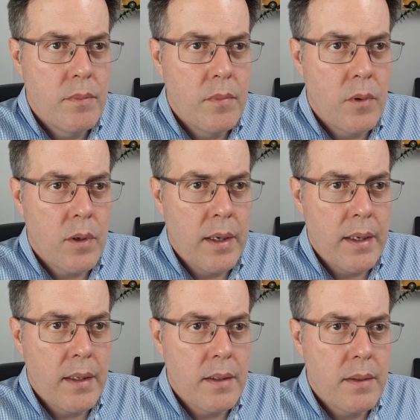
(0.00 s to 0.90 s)

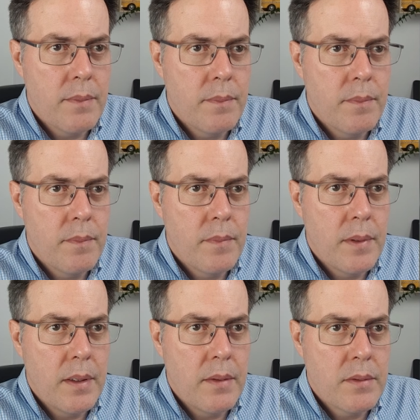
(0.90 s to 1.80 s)
Okay,
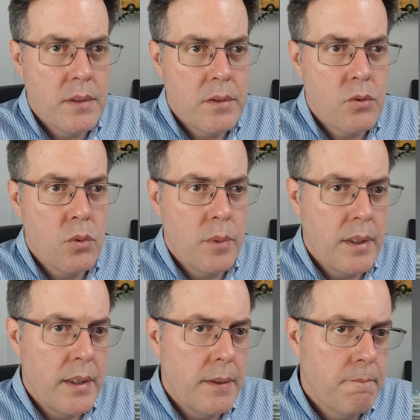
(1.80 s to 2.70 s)
it seems to
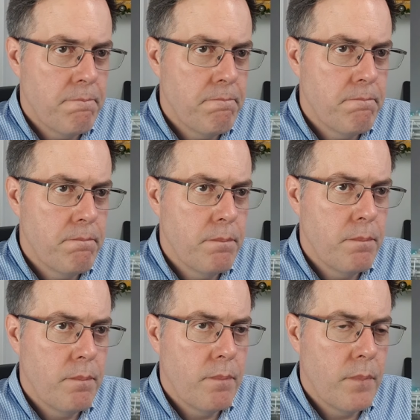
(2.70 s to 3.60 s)
be
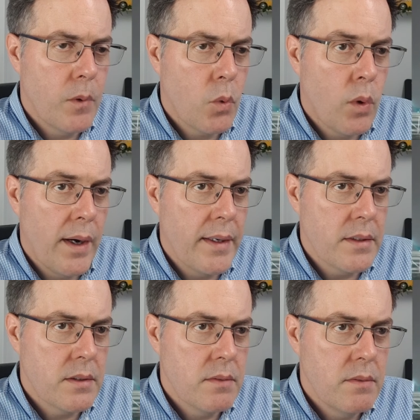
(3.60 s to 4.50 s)
quite